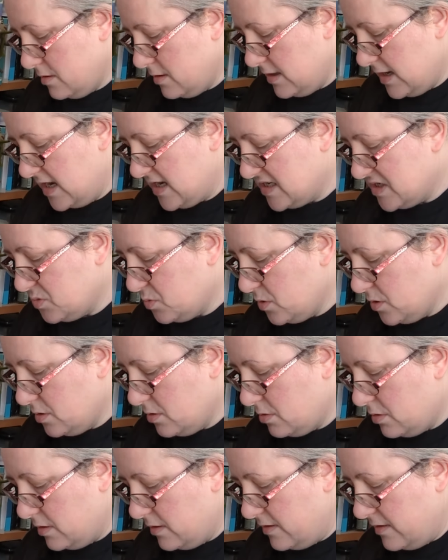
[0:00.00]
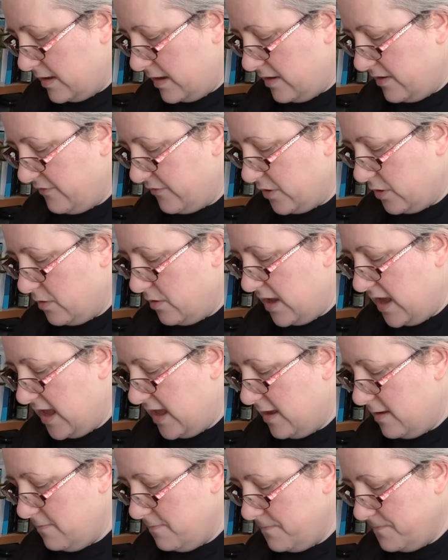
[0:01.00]
Next one that I've got
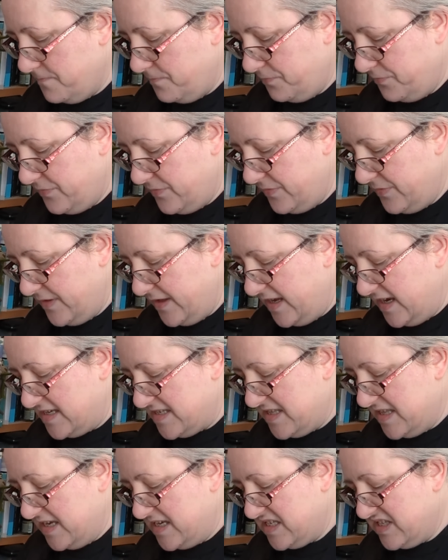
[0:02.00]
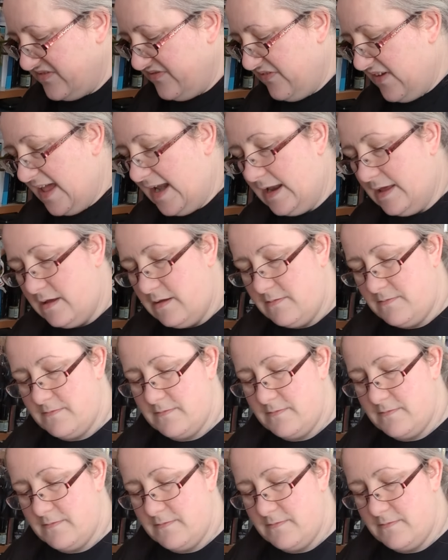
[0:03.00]
here is this fella.